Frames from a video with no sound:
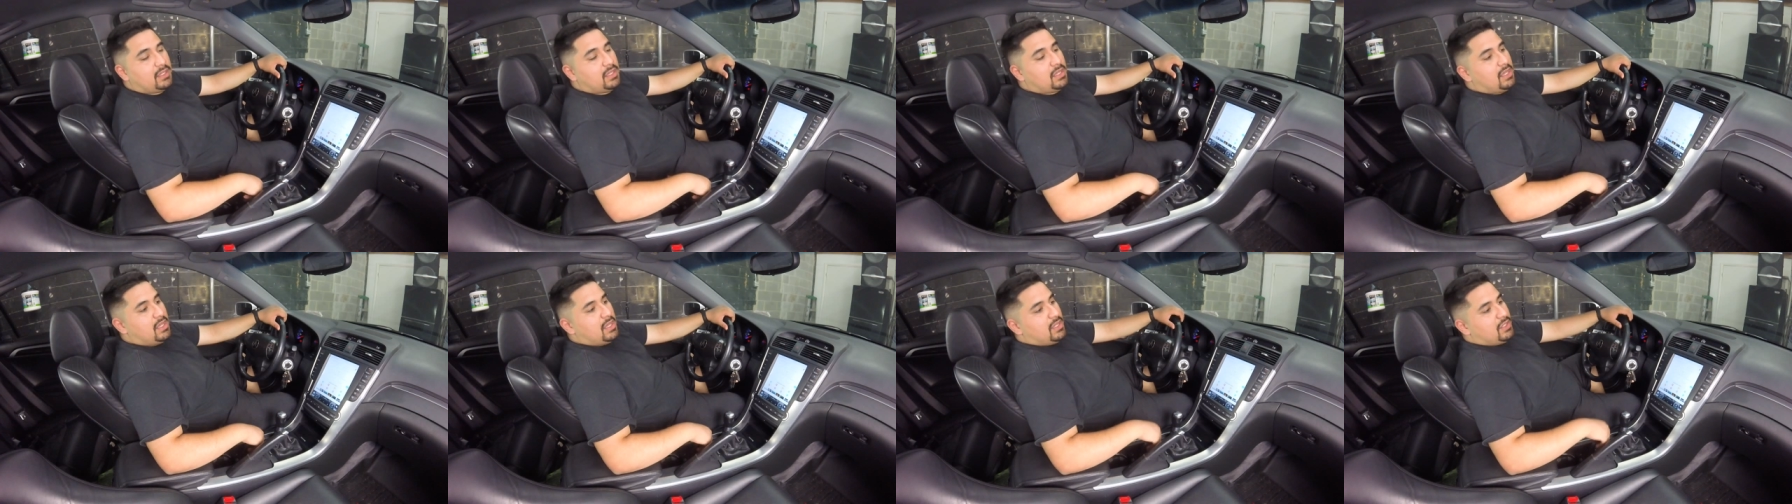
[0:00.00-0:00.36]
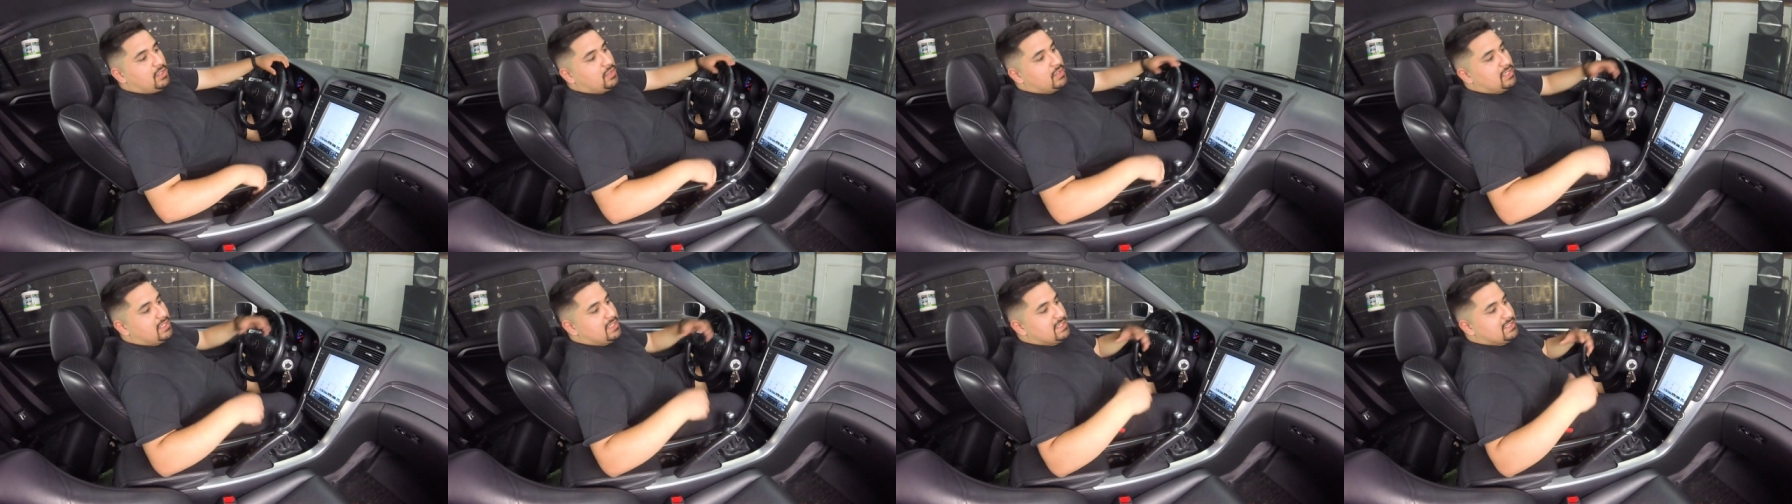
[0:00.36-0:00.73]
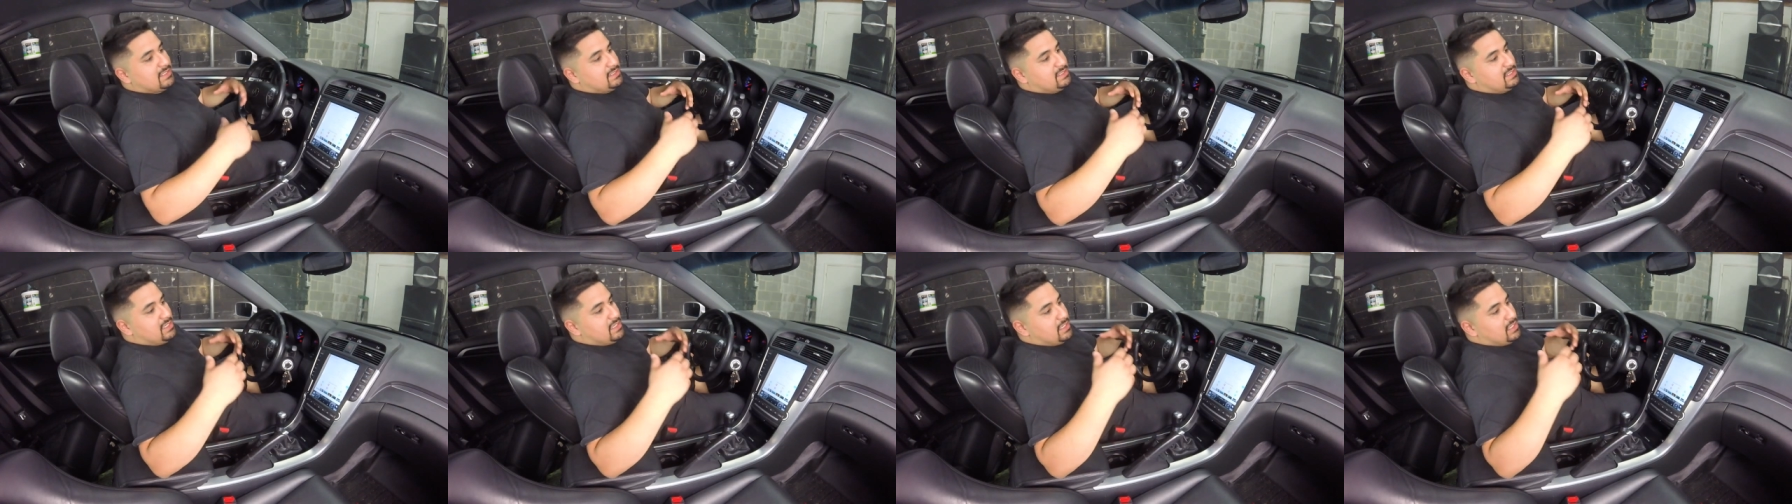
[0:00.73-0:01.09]
You can
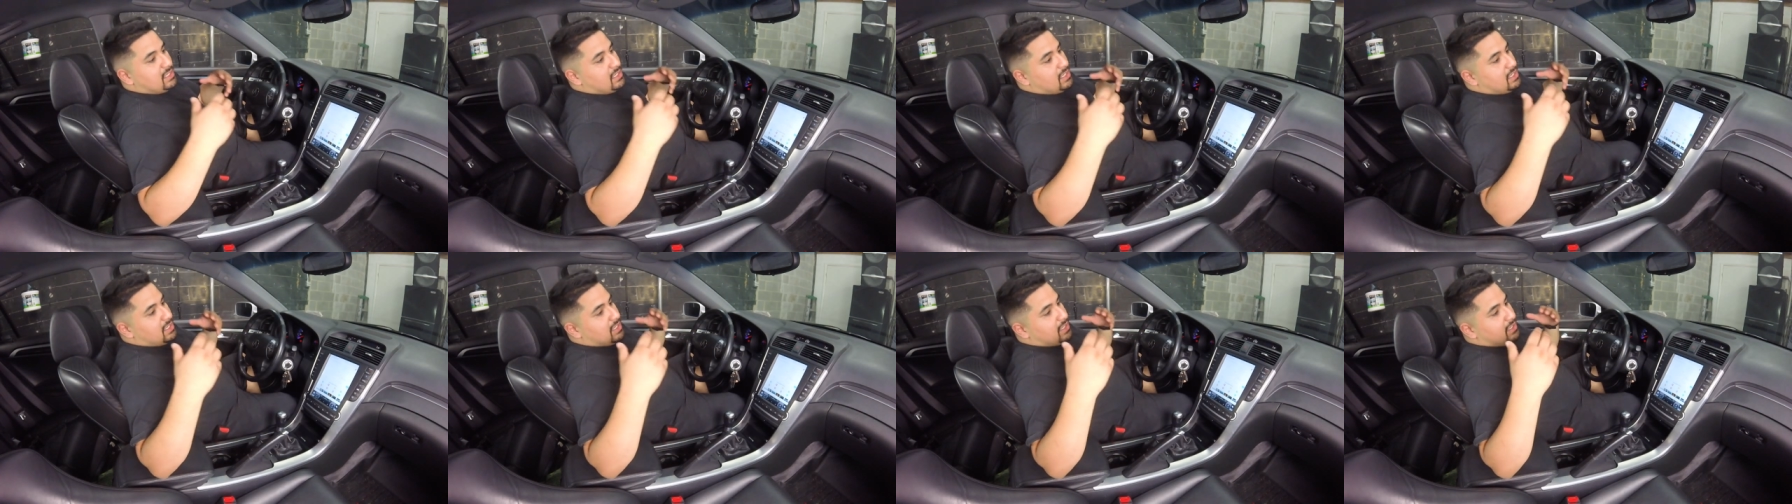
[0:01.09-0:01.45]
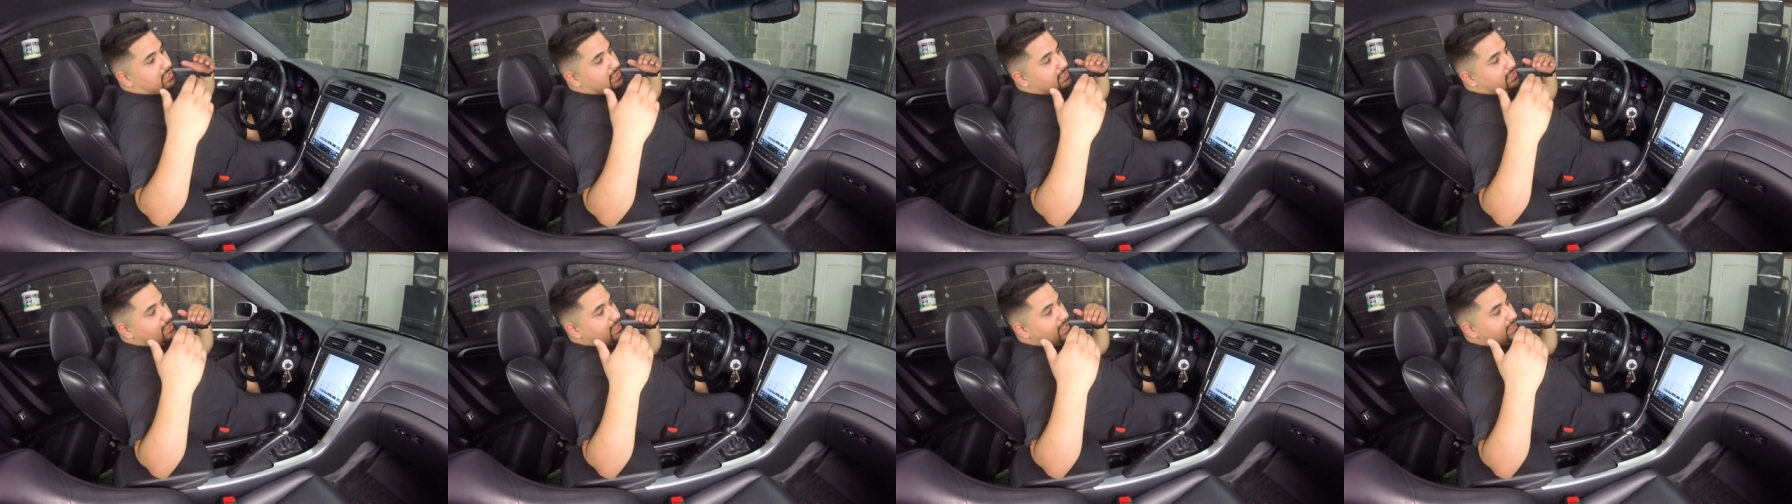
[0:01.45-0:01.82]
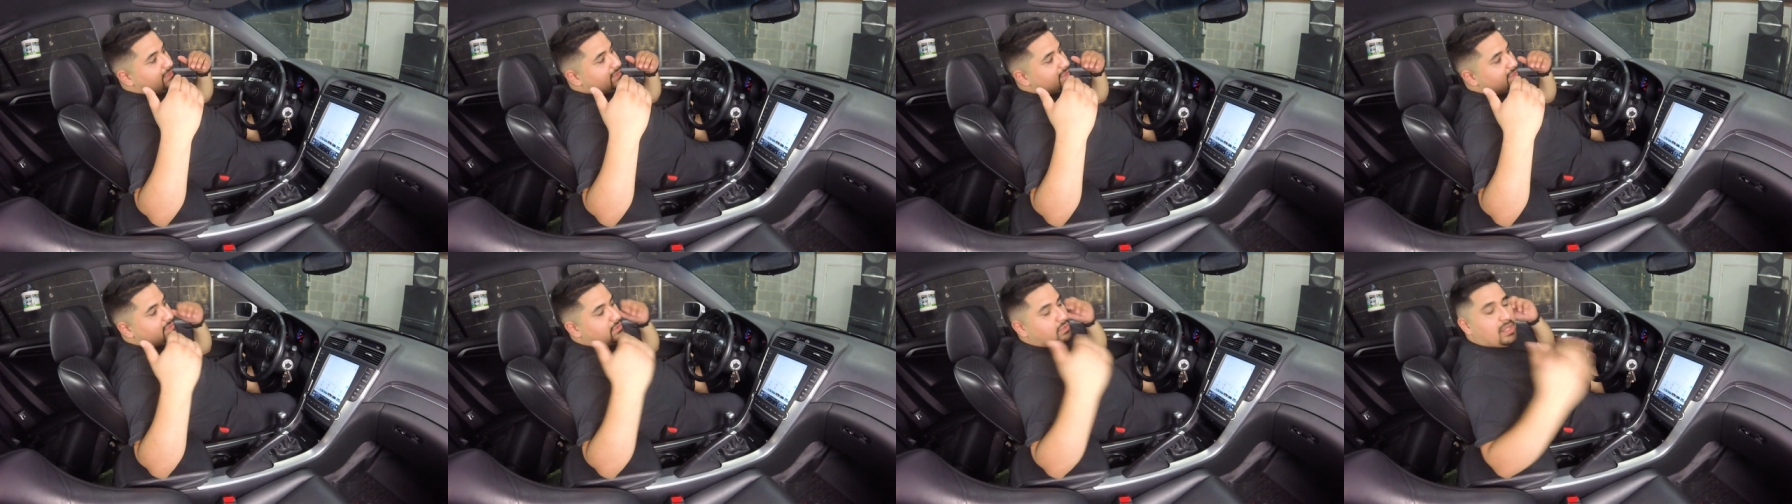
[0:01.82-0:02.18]
easily
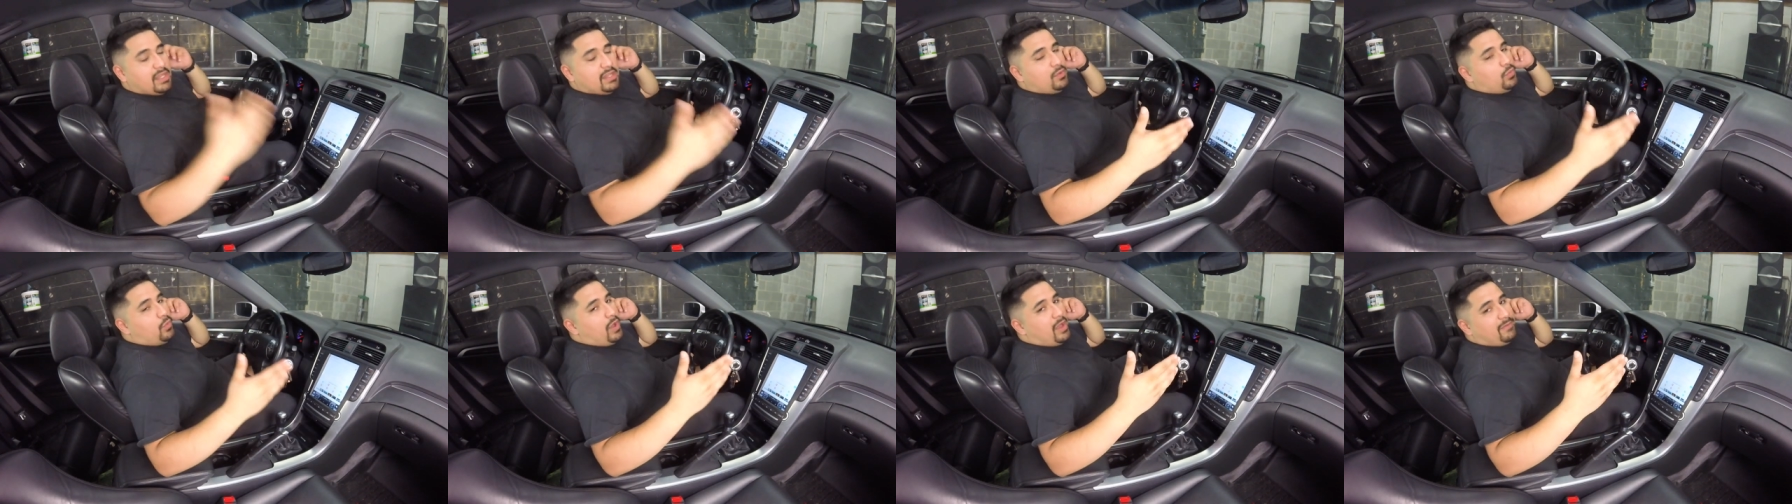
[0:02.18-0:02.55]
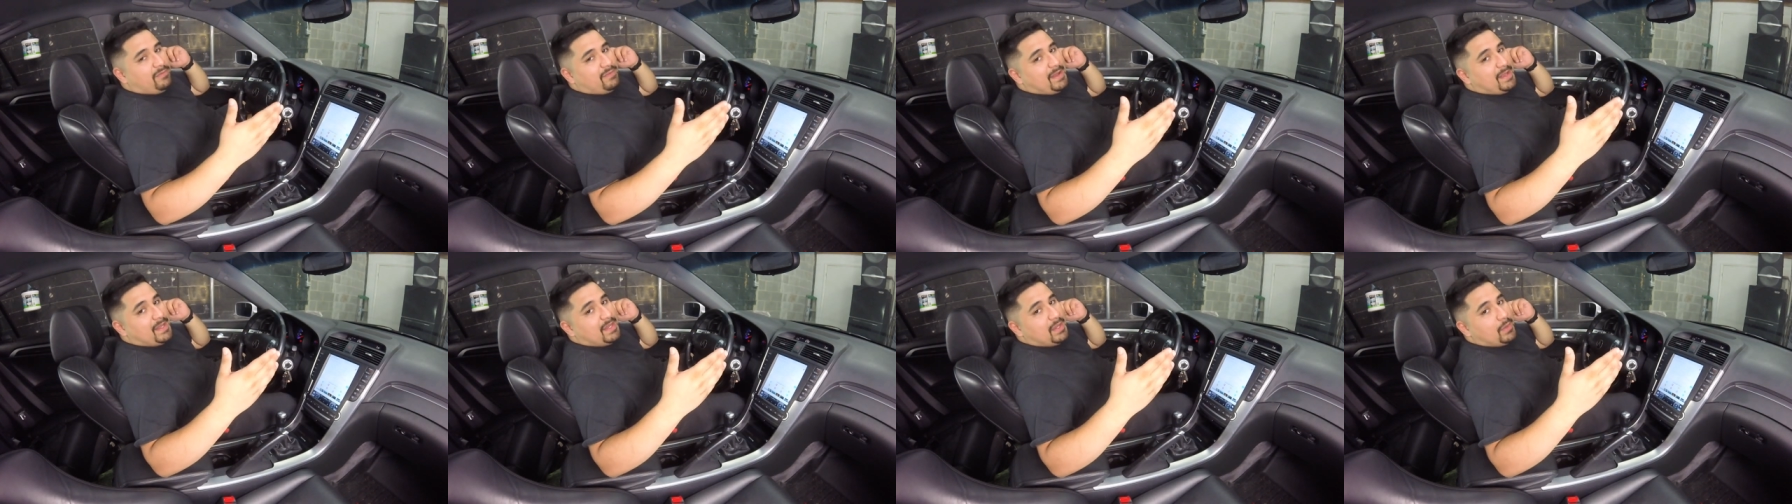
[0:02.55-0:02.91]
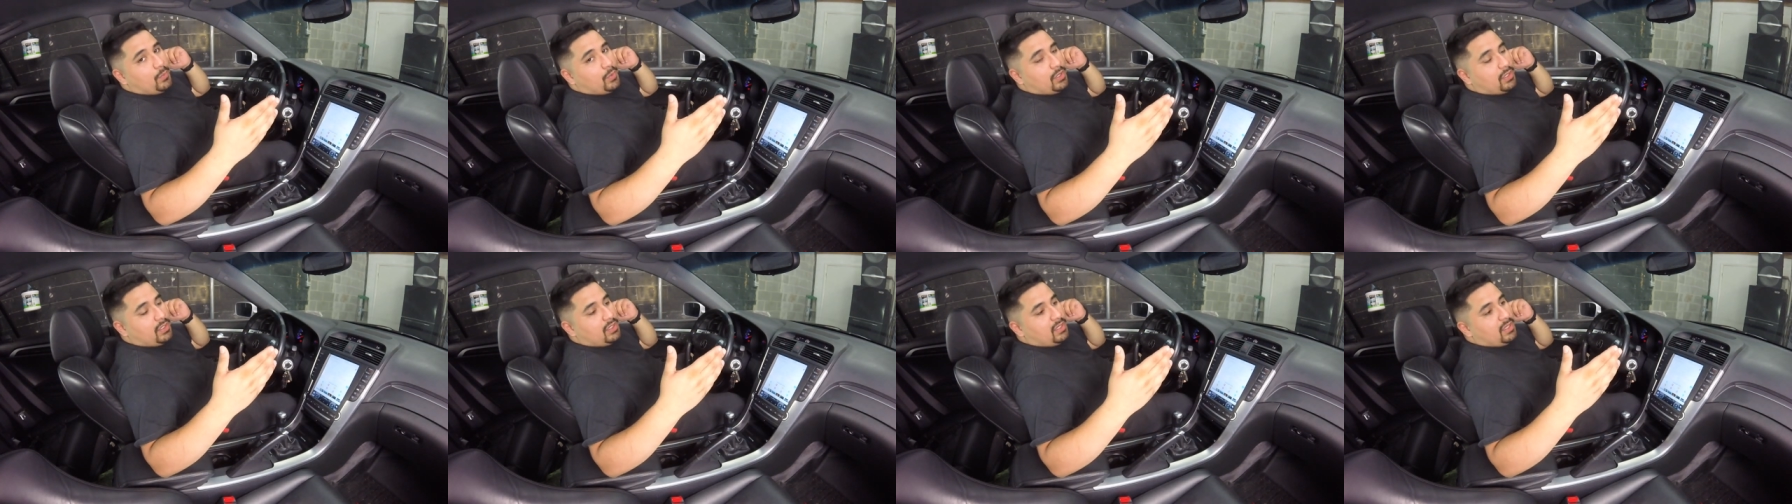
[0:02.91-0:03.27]
connect it to any Wi-Fi
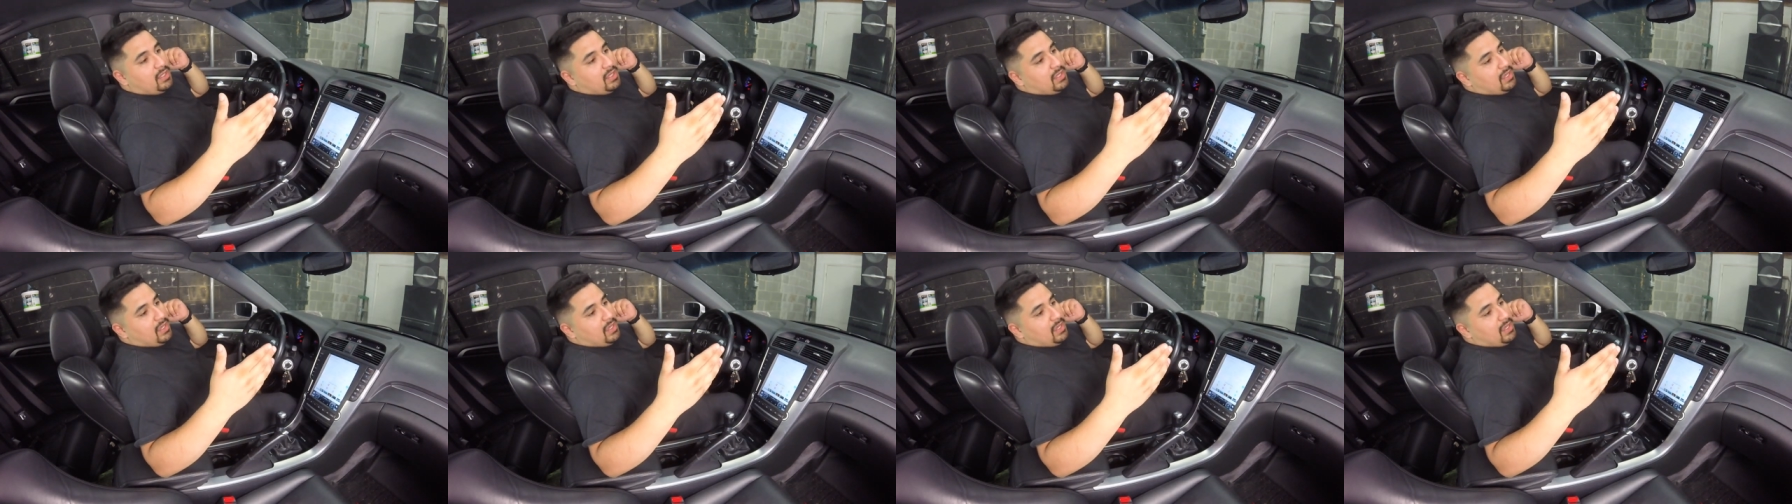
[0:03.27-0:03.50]
network